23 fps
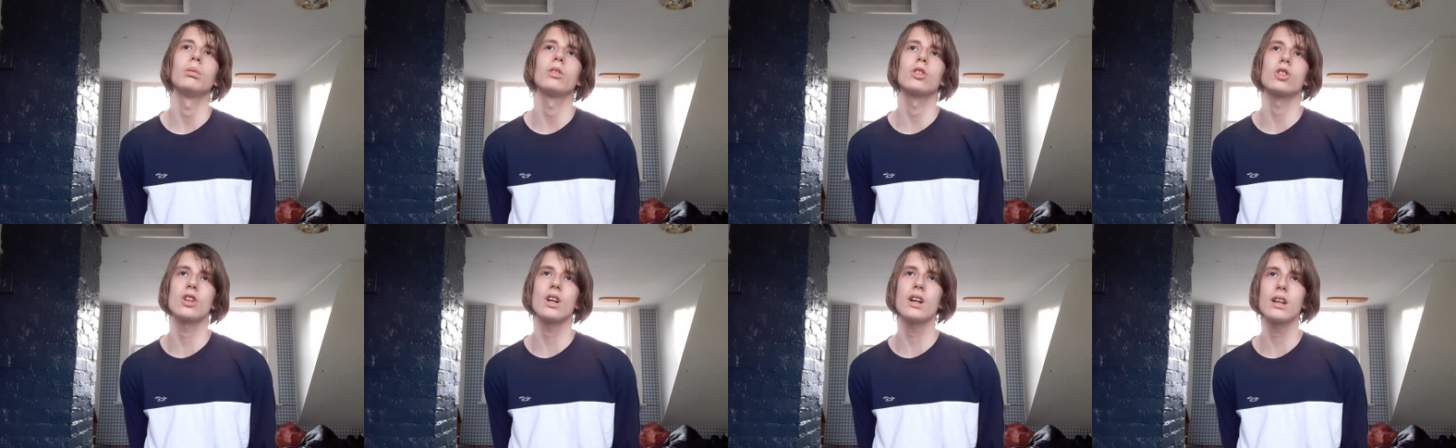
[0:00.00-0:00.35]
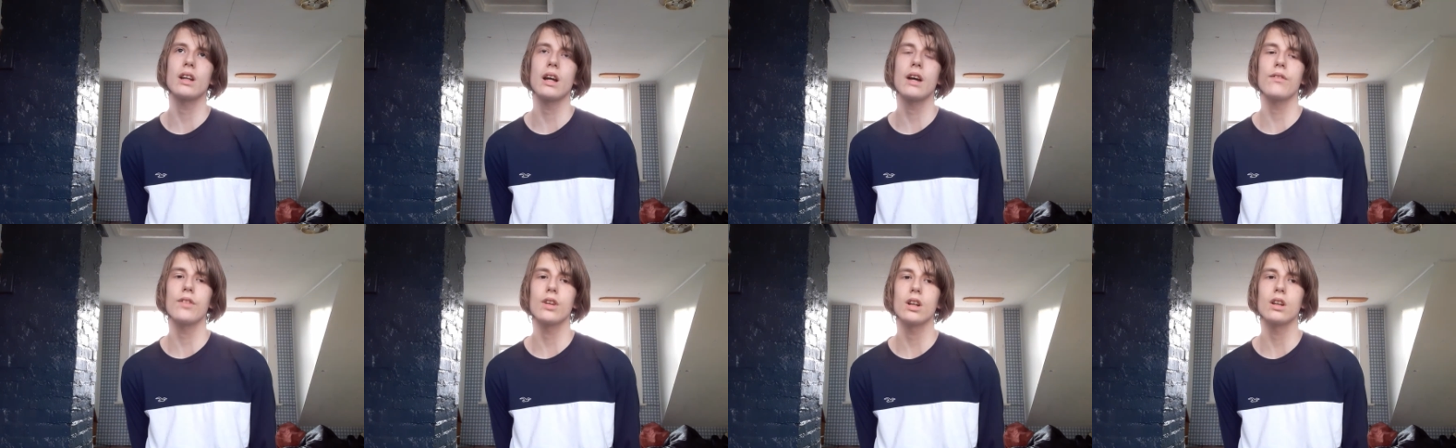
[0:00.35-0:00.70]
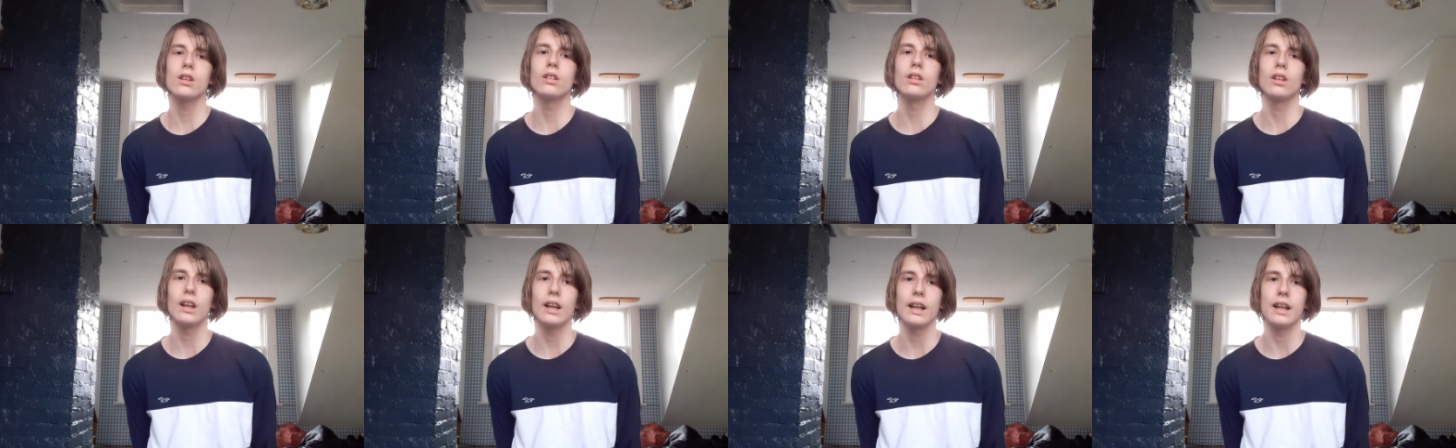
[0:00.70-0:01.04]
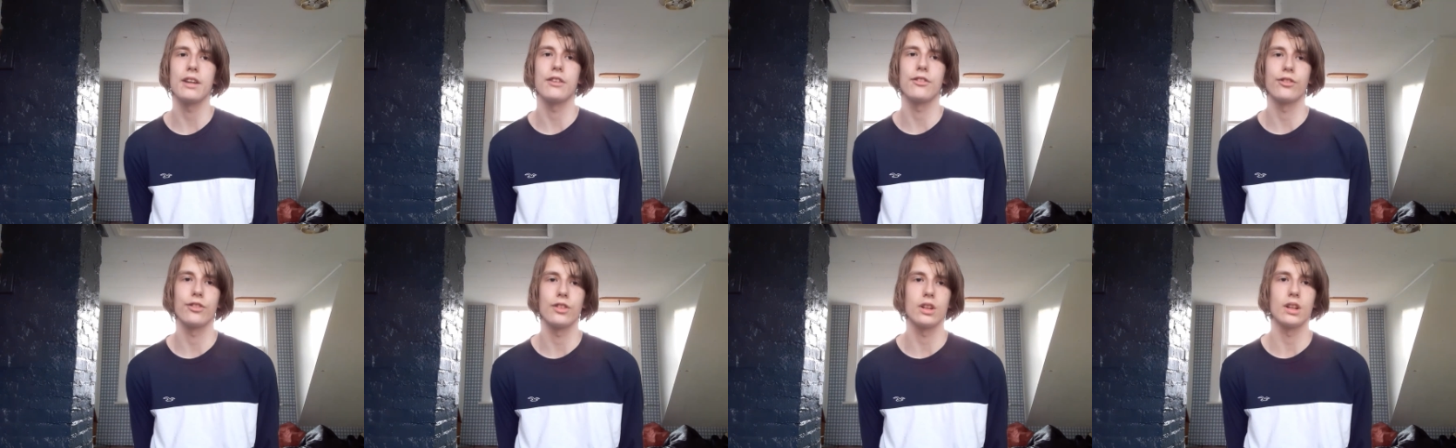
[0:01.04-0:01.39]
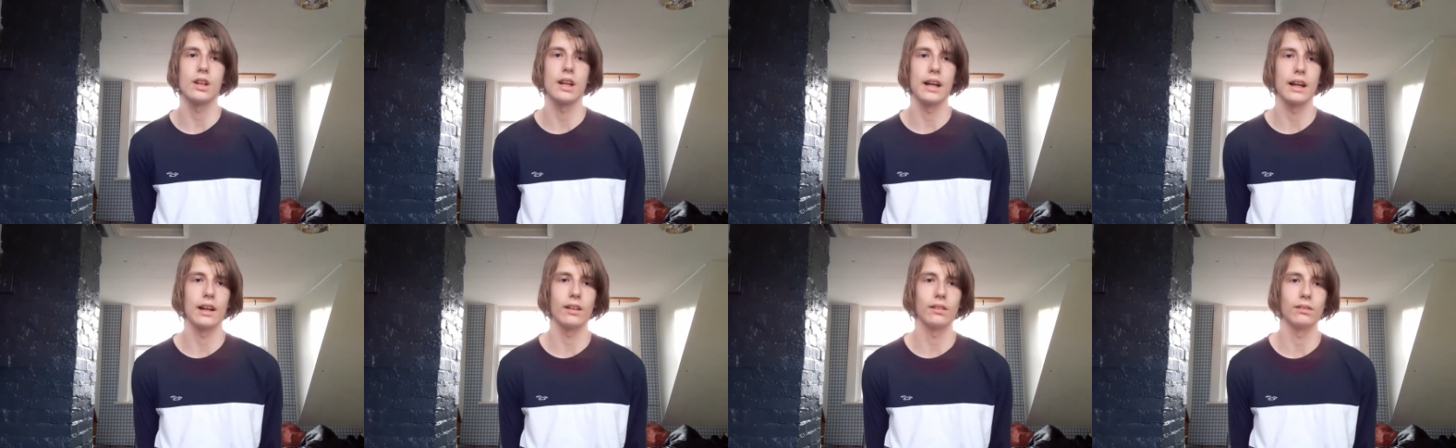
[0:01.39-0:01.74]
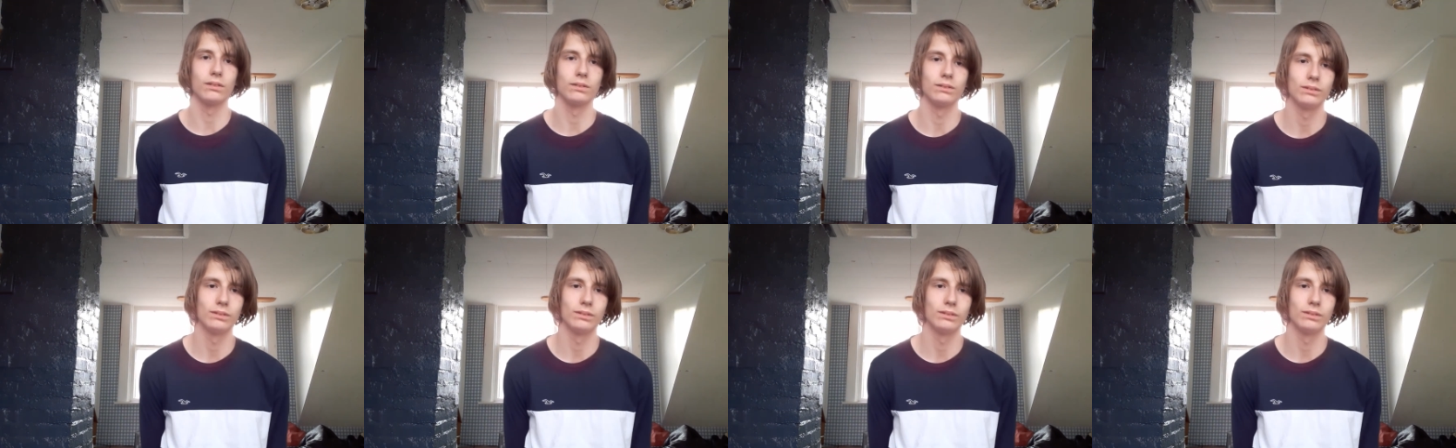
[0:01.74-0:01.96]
trying to have a good life, you know.